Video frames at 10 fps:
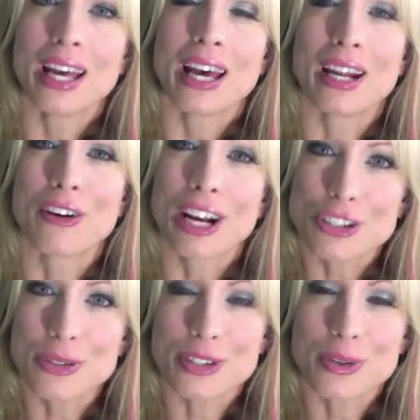and in
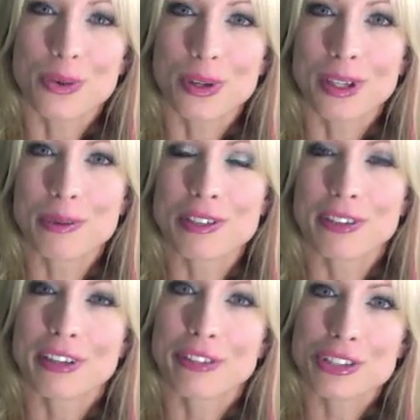graduate school was the
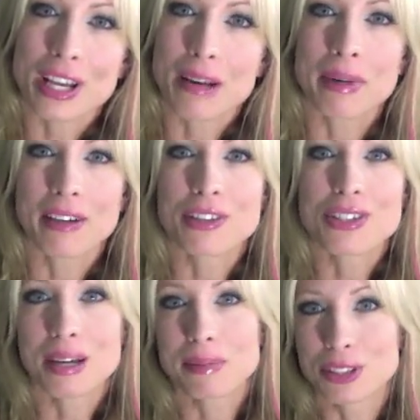very first time I ever
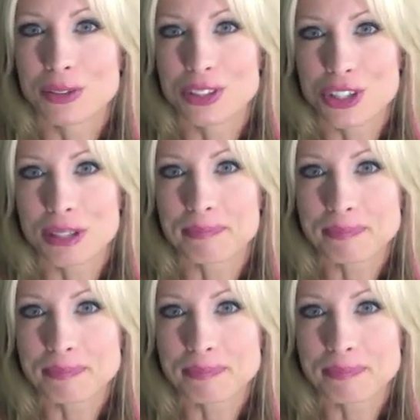stepped into a gym.